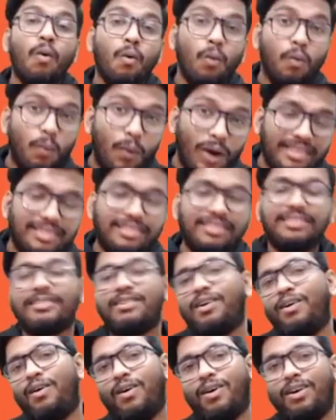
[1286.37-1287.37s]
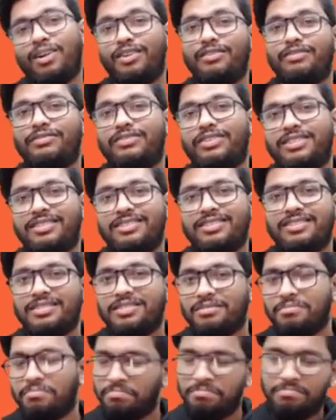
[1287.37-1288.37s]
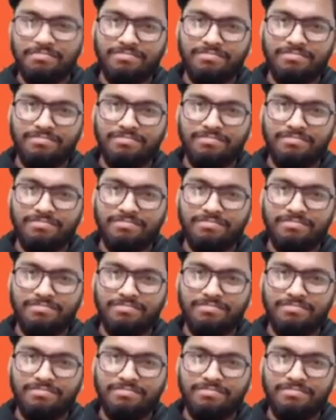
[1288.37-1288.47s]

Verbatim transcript: With all of these,